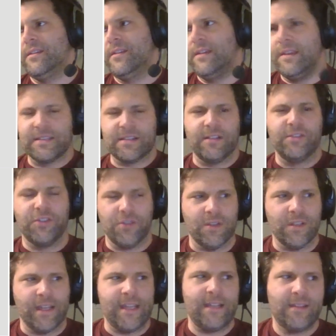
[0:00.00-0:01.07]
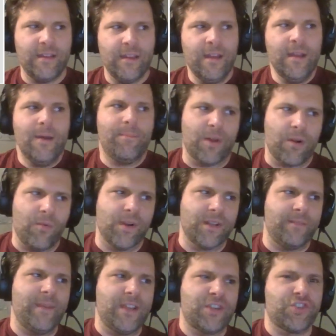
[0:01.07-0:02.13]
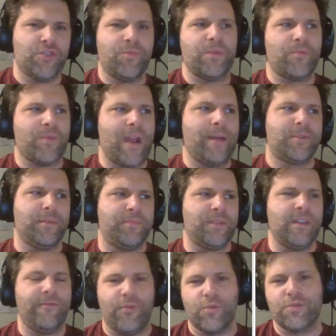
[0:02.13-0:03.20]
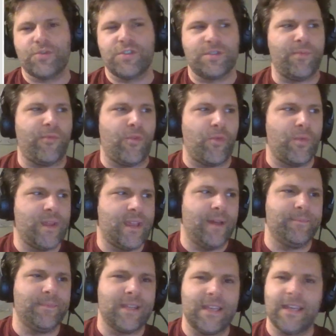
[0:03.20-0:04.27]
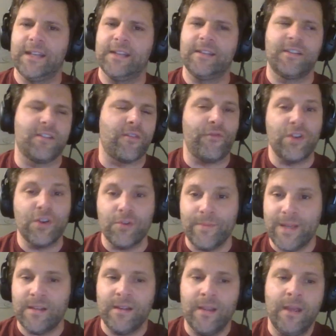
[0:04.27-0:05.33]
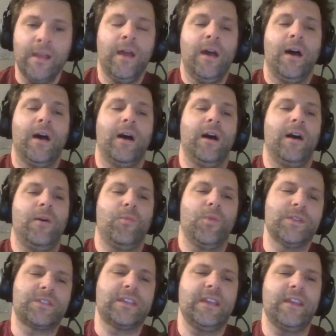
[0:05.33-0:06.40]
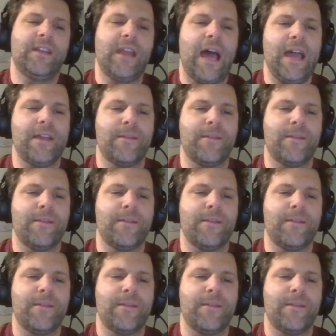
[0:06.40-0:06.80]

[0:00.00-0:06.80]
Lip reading: is a little late, but I wanted to make sure we wrapped up the Enforcers before we kept digging into the Veerman. Once again, I